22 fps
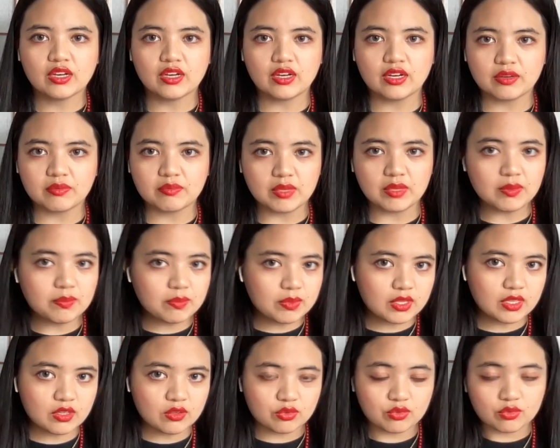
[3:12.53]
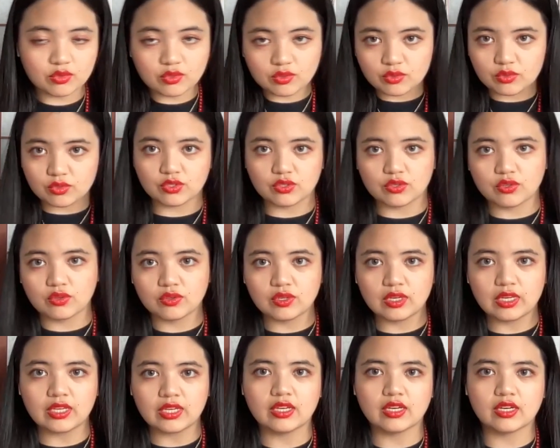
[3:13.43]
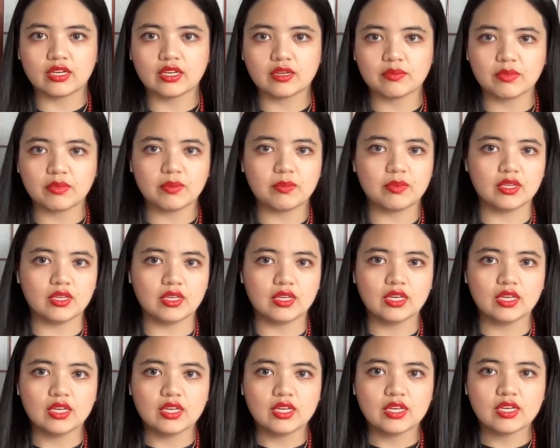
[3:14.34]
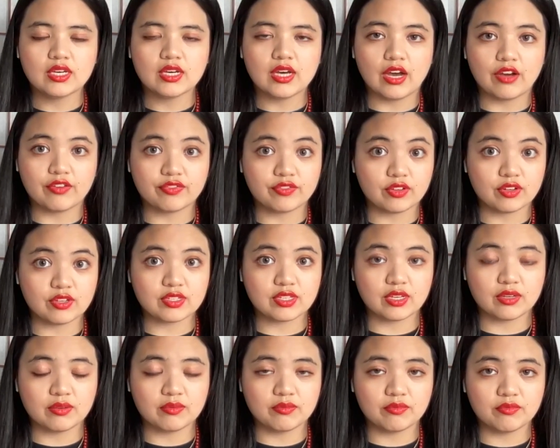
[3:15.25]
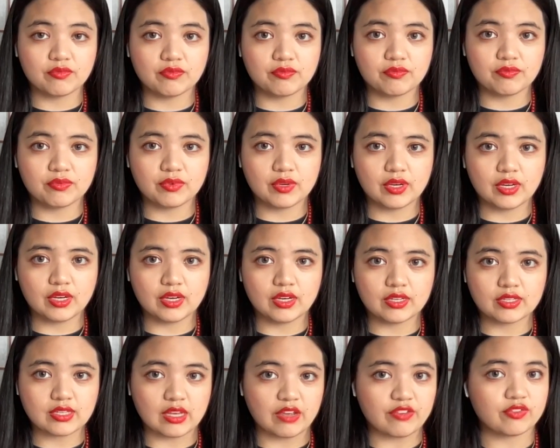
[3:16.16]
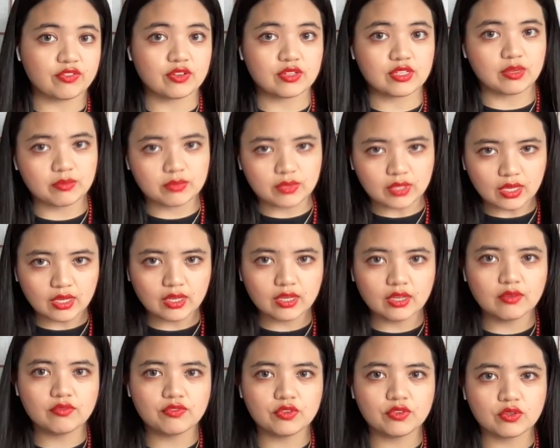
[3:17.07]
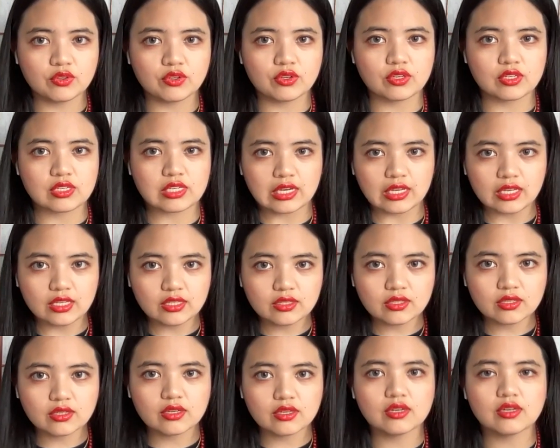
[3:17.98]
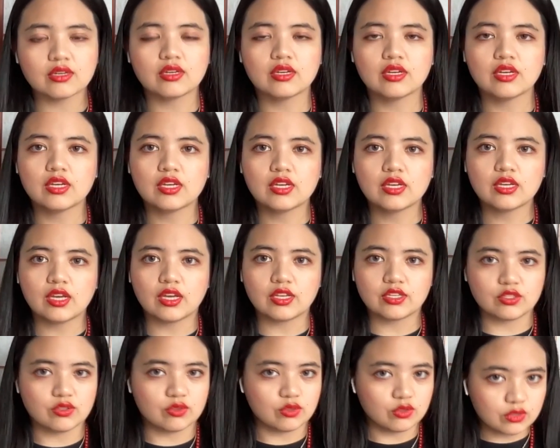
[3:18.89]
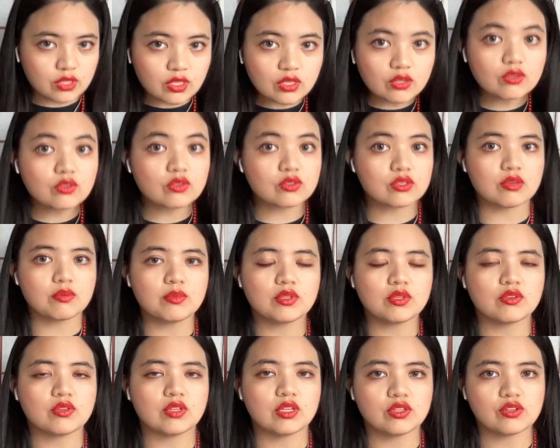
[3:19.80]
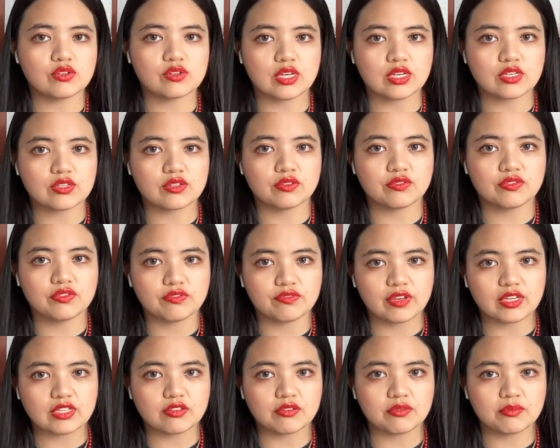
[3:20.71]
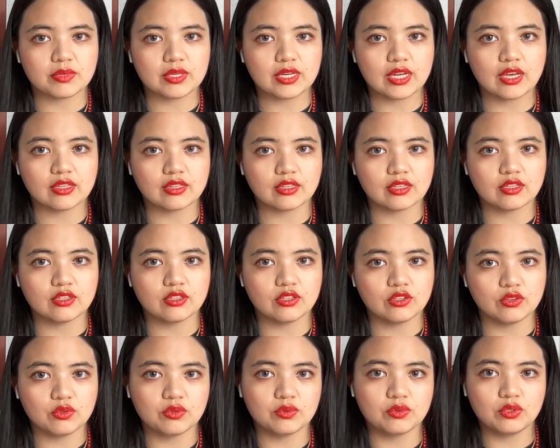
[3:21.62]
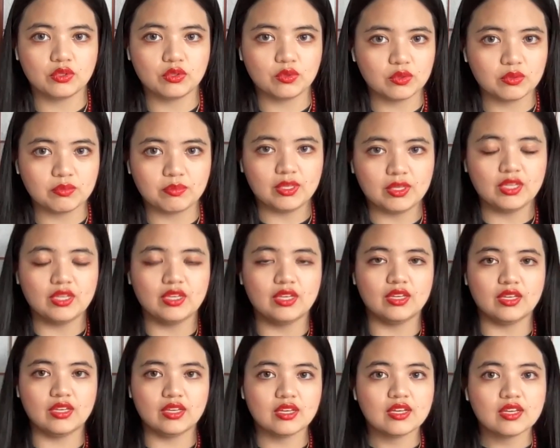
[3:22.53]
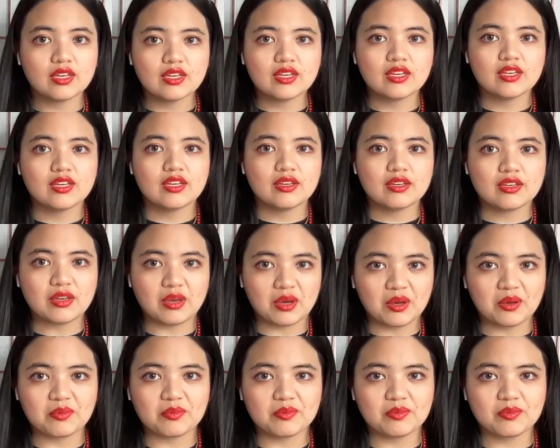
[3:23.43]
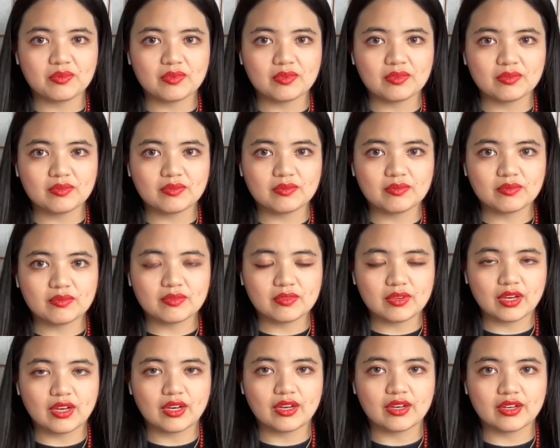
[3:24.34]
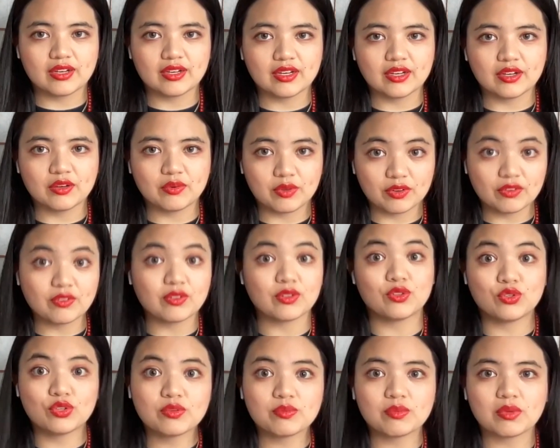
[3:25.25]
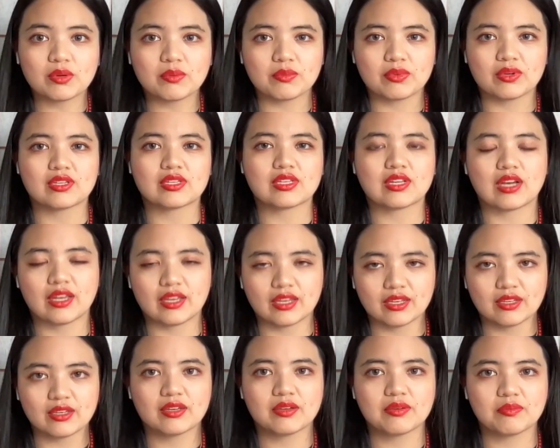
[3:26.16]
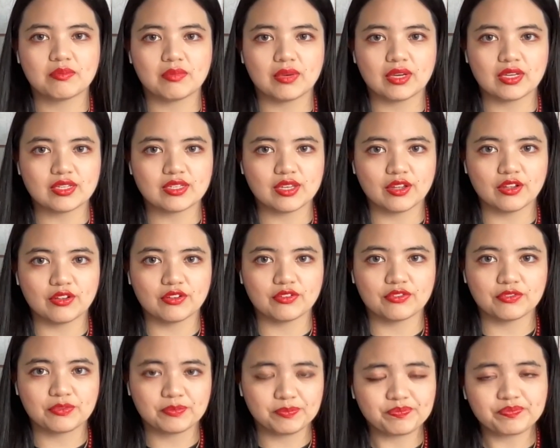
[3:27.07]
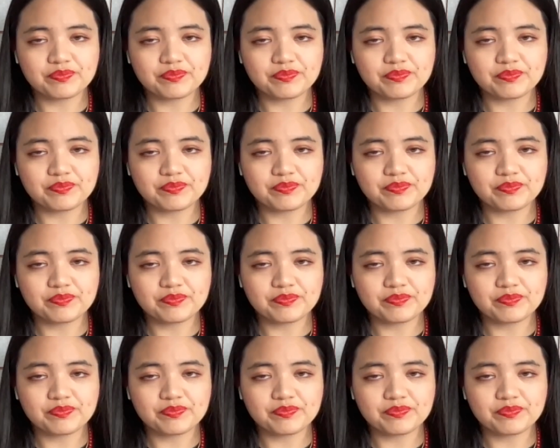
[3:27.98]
uh, maybe who knows? You know, like uh, maybe after some uh, after some time, few years later, as you continue to submit to the International Film Festival Manhattan, you you'll be become uh, one of the jury members like myself.